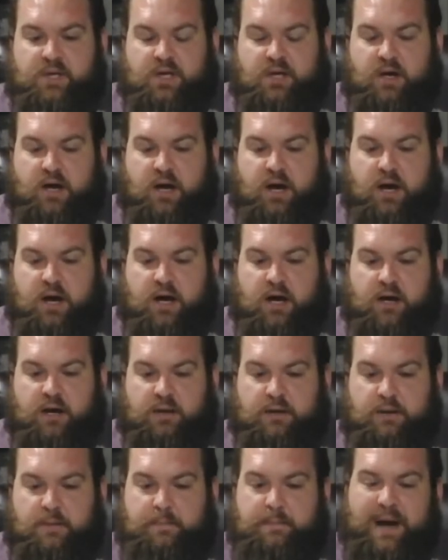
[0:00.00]

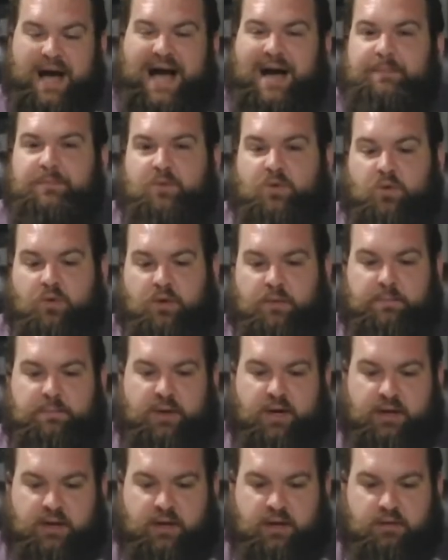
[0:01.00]
popcorn
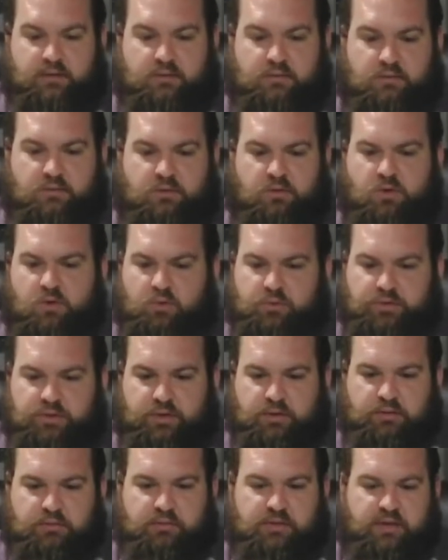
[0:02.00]
bucket
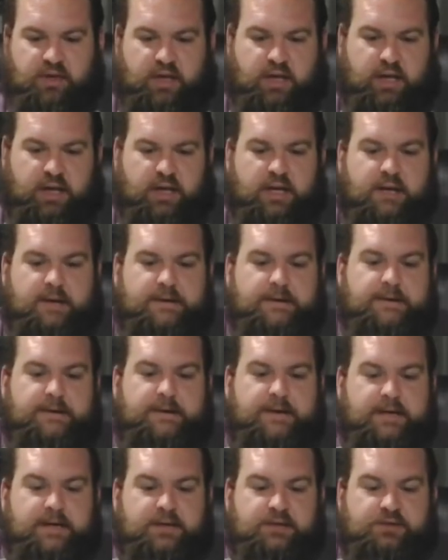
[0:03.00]
holder thingy.
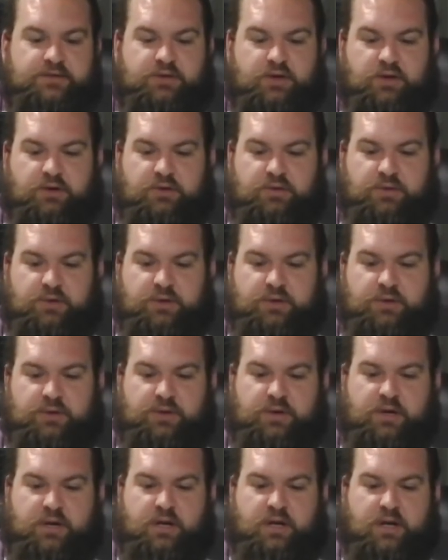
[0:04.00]
So
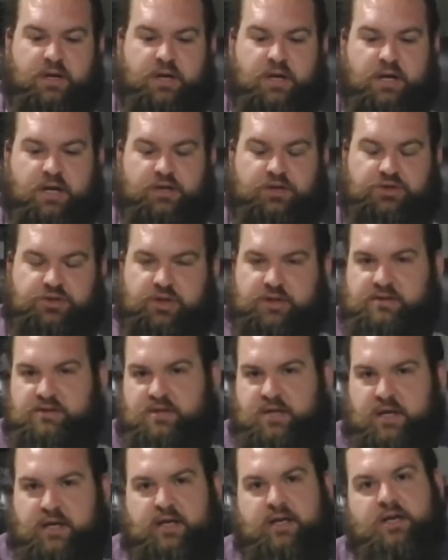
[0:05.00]
just
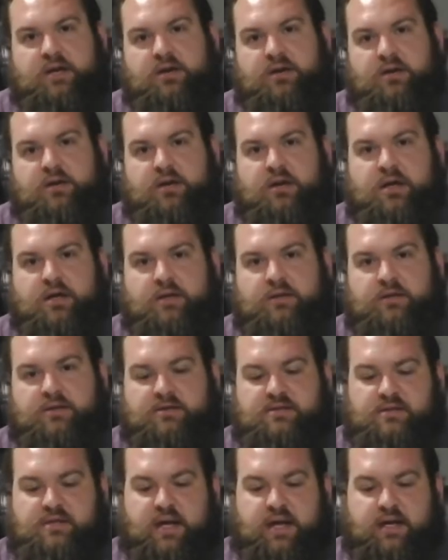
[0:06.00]
like here in the
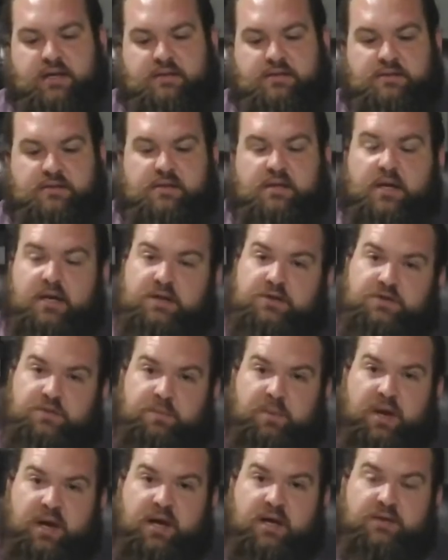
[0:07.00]
States, in
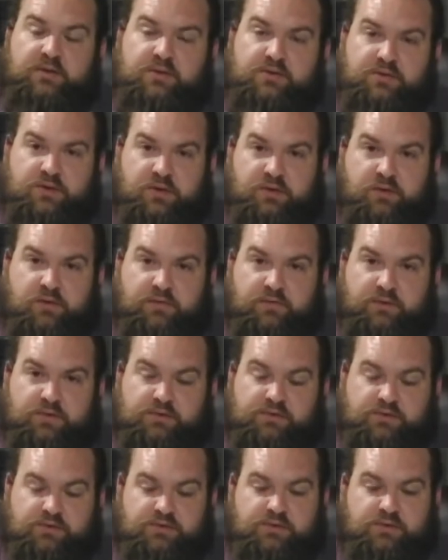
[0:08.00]
Japan there's a
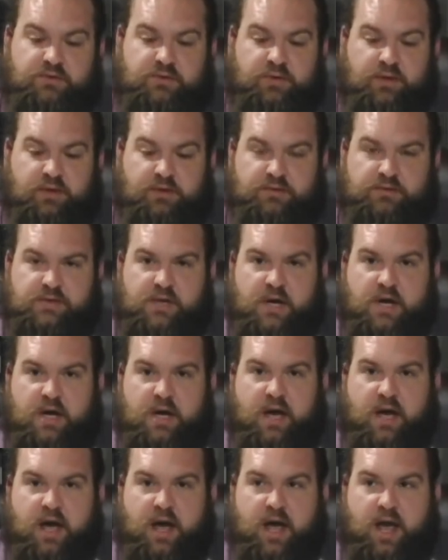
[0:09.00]
Universal Studios,
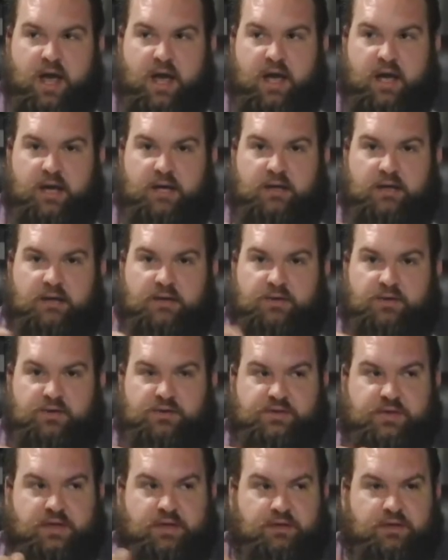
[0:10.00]
and
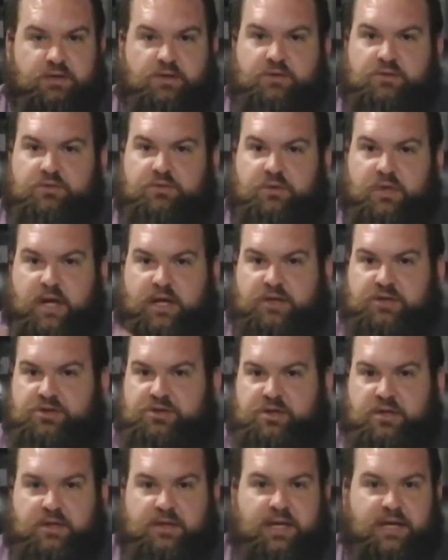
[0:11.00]
there's a new like
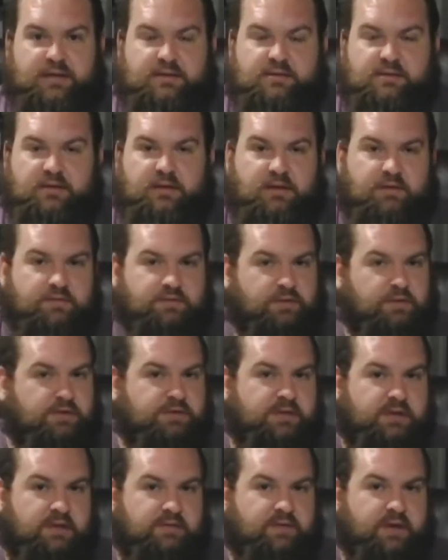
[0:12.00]
Shin Godzilla
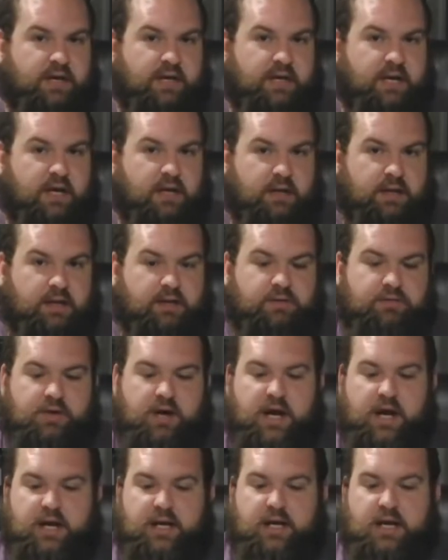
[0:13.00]
vs. Evangelion
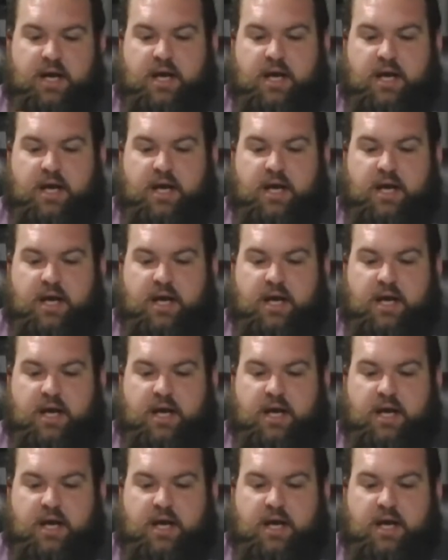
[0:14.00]
ride